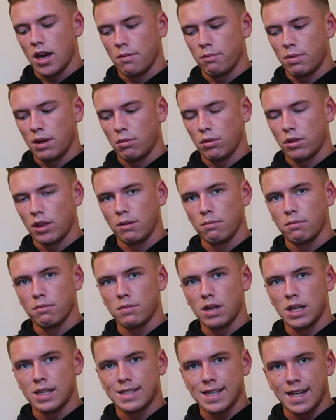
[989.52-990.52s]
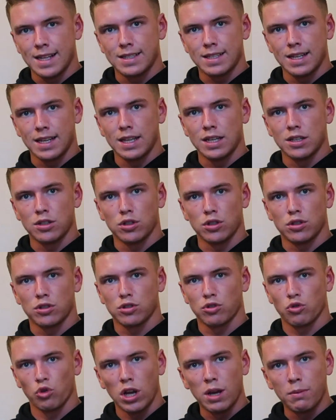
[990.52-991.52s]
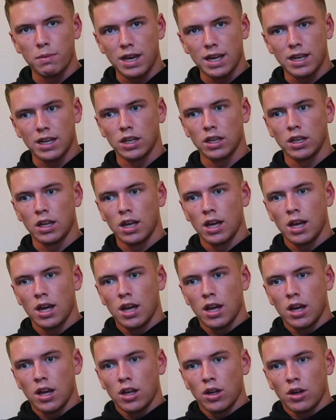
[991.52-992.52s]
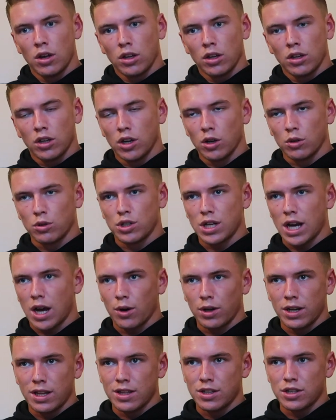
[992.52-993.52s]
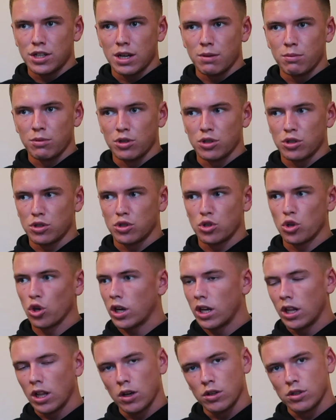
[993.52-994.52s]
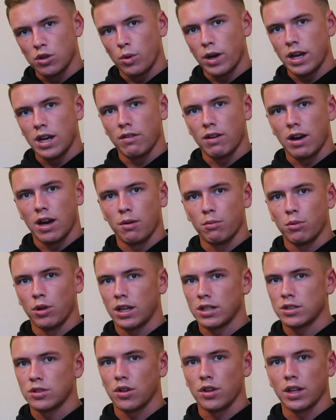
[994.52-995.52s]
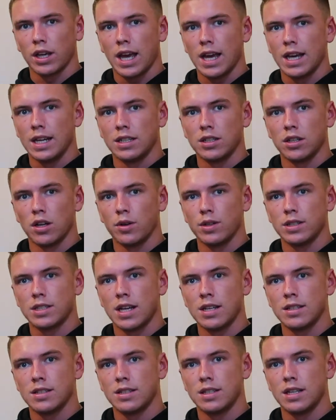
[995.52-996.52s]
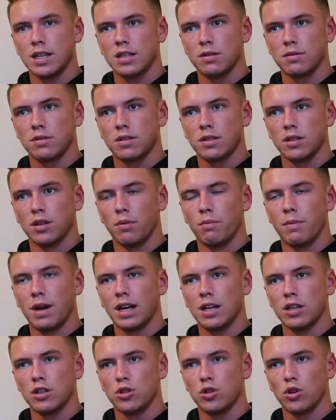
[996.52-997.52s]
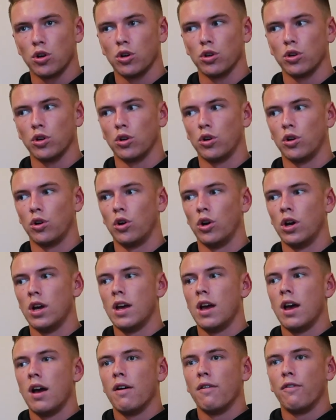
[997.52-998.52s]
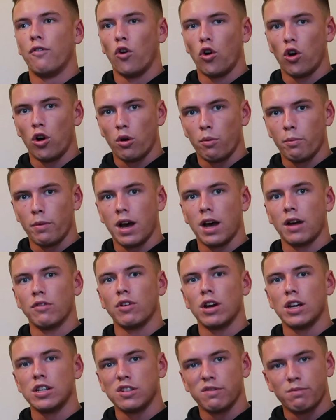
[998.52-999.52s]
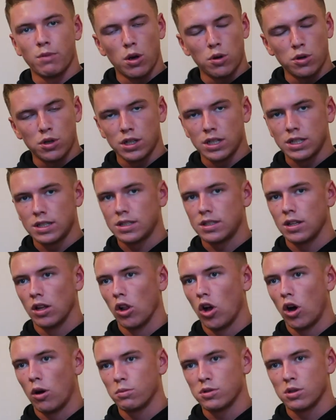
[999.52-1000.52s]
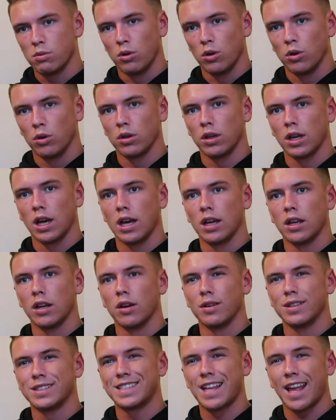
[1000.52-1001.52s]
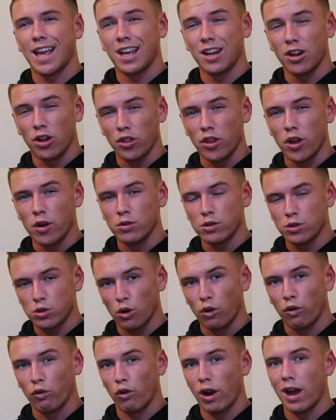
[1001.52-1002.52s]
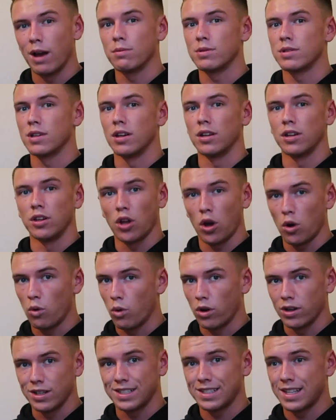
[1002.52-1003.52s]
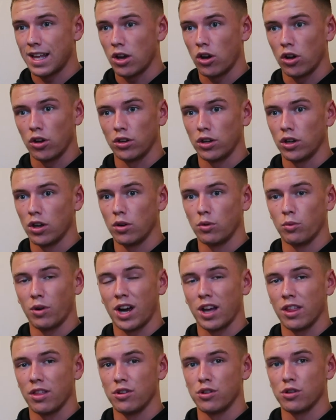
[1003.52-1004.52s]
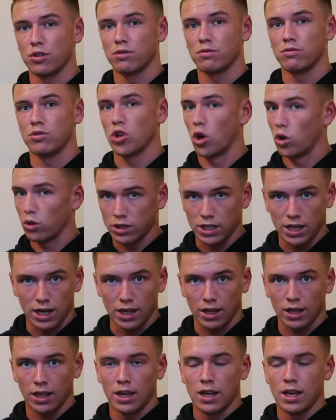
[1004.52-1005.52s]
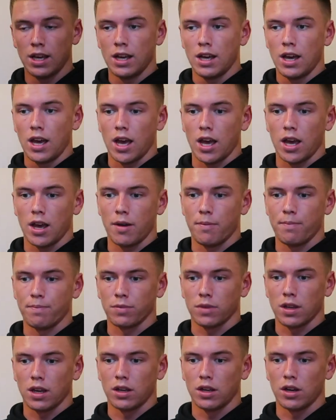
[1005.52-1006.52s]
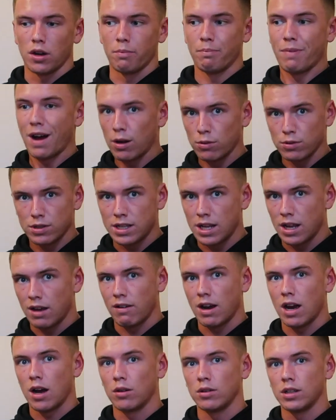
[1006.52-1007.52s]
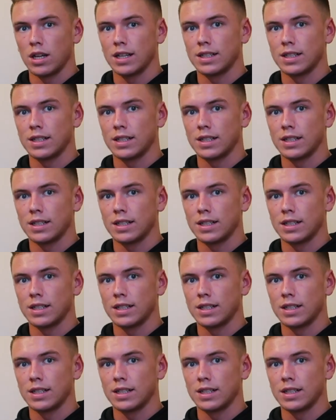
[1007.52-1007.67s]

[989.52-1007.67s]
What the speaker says: People think intensity is just screaming and, you know, shouting in the gym and just chucking loads of weight around, but that's not the case. You know, intensity is, you know, making sure your form and range of motion is still optimal. You know, staying on those tough reps that you don't want to stay on, you know, rather than just jolting it, you know, bouncing it around.